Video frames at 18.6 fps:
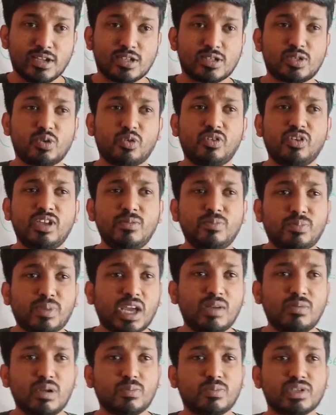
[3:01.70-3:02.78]
So in
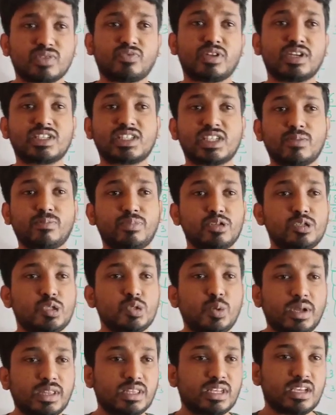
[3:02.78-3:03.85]
prime numbers, for example,
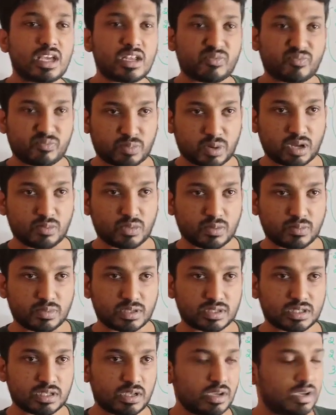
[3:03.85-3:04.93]
2 and 3 are prime
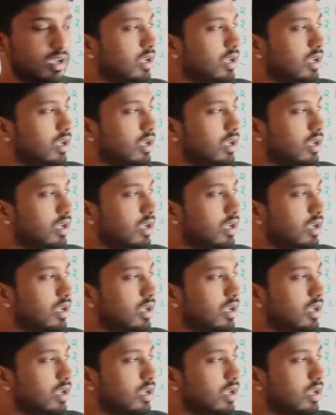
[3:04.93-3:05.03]
numbers.